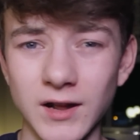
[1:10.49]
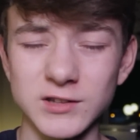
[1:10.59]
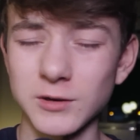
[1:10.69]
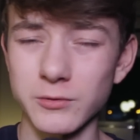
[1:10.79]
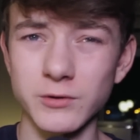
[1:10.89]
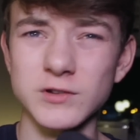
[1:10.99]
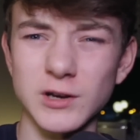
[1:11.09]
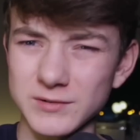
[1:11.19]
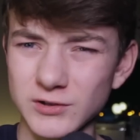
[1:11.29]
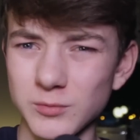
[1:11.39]
I don't know whether it's going
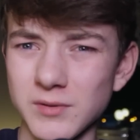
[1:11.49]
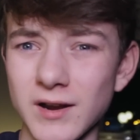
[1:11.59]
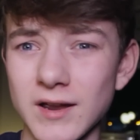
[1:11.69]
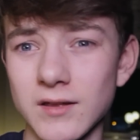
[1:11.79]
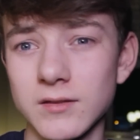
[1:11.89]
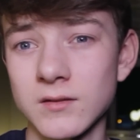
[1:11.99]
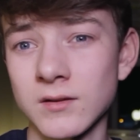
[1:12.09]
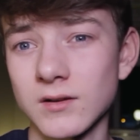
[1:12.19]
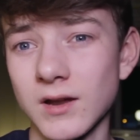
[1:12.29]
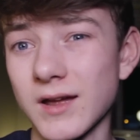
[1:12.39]
to be too bright at
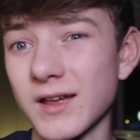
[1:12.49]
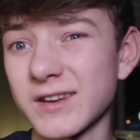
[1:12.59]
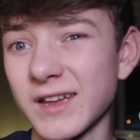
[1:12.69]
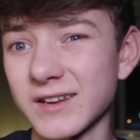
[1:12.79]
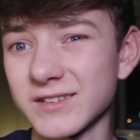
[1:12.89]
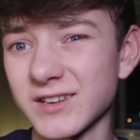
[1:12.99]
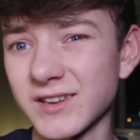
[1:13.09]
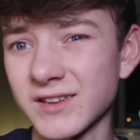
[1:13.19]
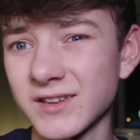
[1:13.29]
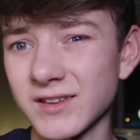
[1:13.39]
the light at the end.
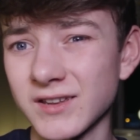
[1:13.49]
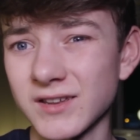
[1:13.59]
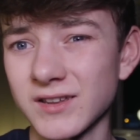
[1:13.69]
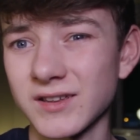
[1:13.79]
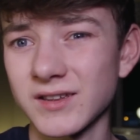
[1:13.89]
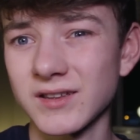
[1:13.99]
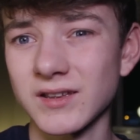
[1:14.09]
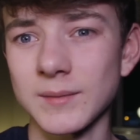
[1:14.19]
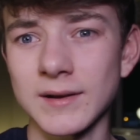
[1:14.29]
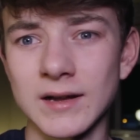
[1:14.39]

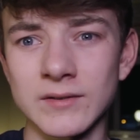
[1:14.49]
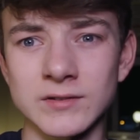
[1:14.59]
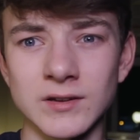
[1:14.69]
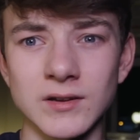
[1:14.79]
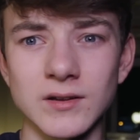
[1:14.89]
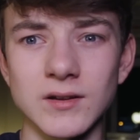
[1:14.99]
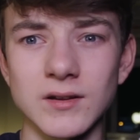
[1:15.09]
I might have to...